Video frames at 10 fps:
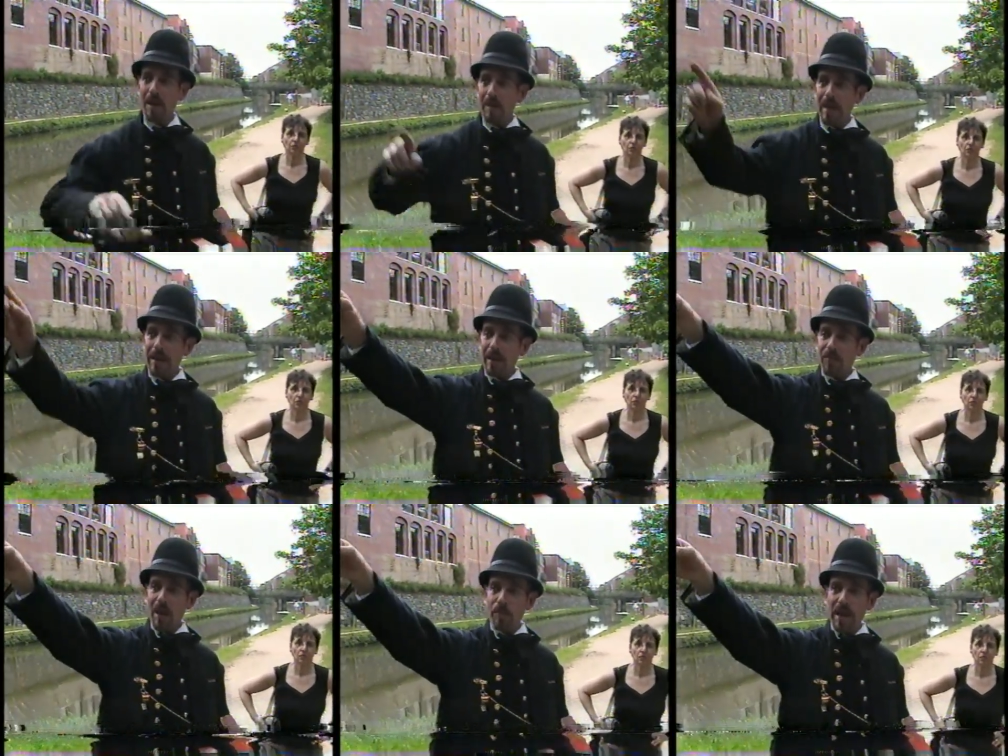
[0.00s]
They
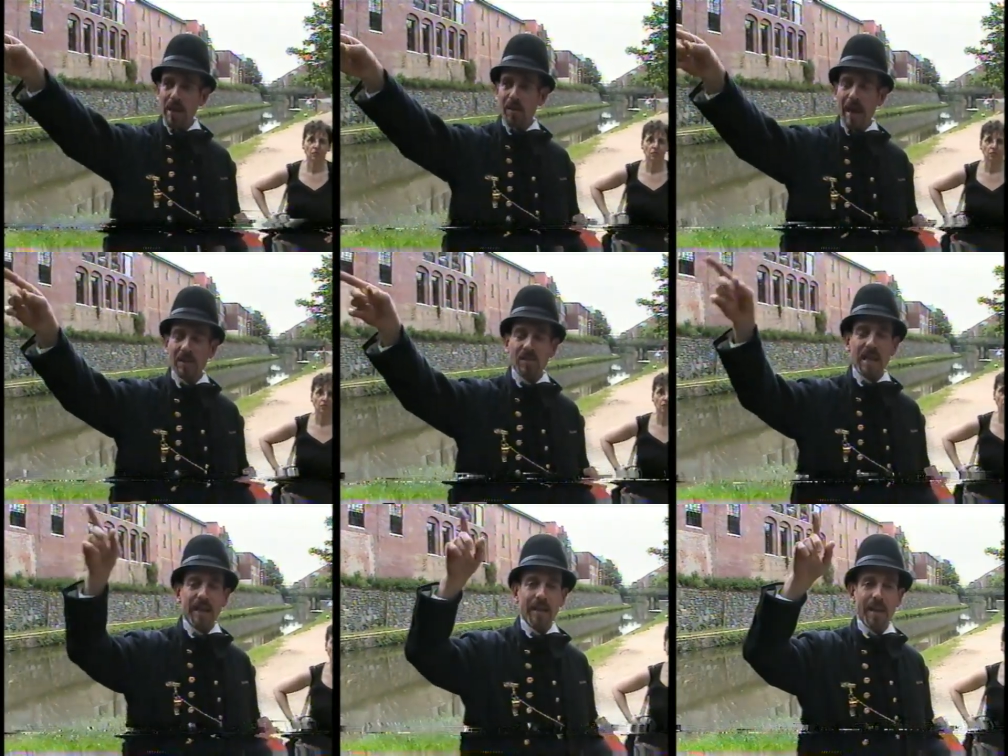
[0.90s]
lived up here at
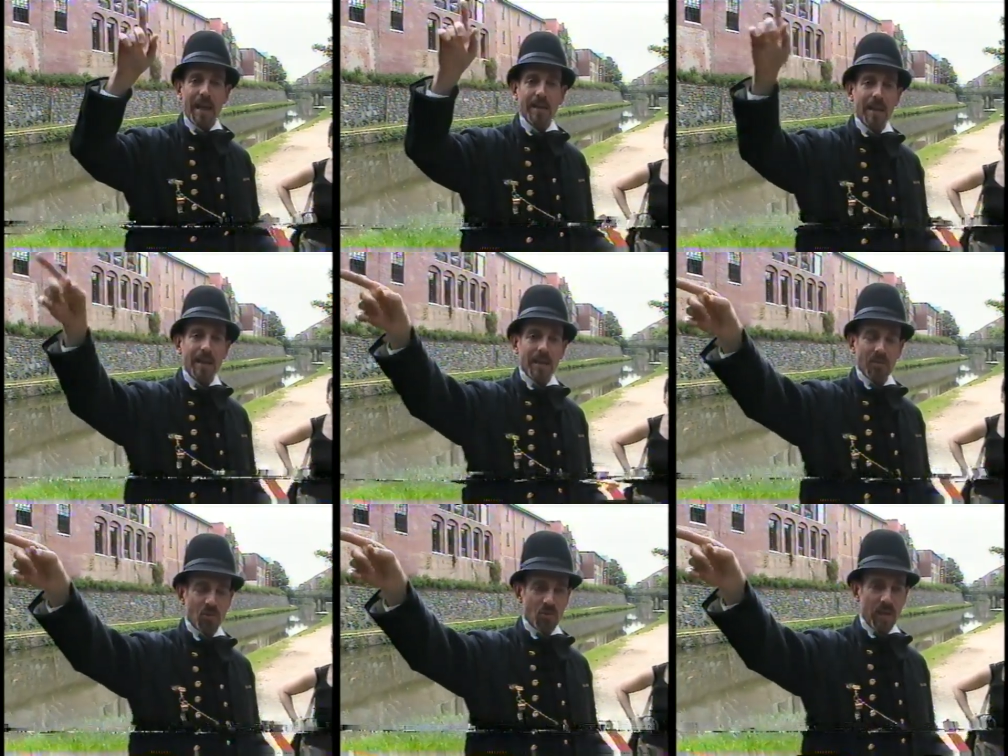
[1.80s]
2nd and
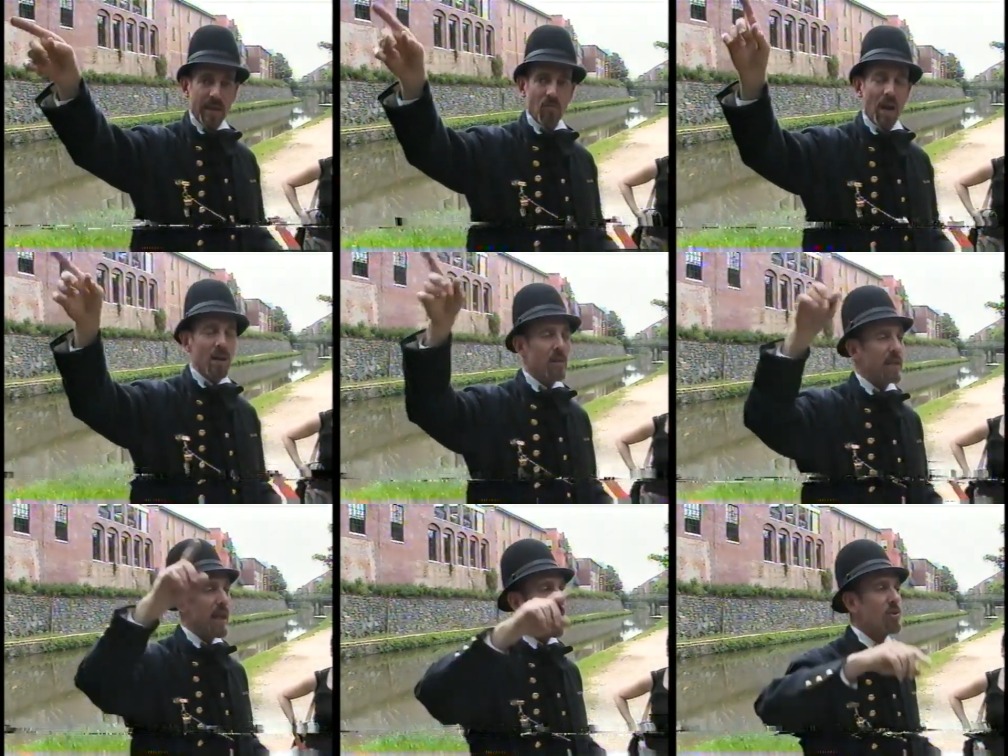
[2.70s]
Lincoln Street, right on
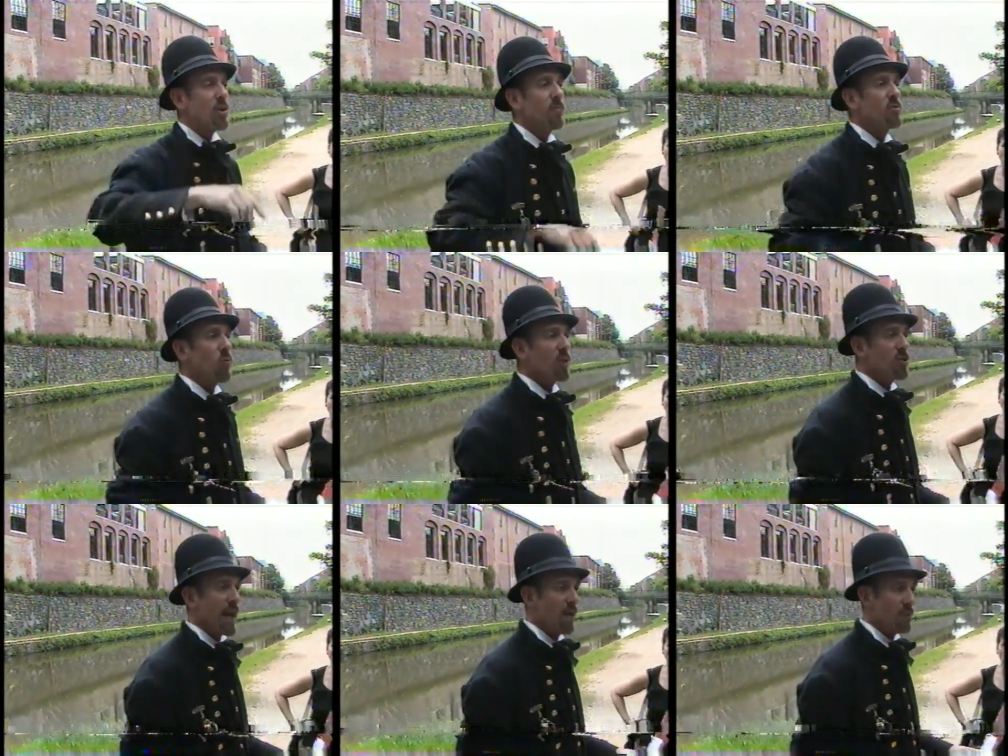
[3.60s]
the edge of Georgetown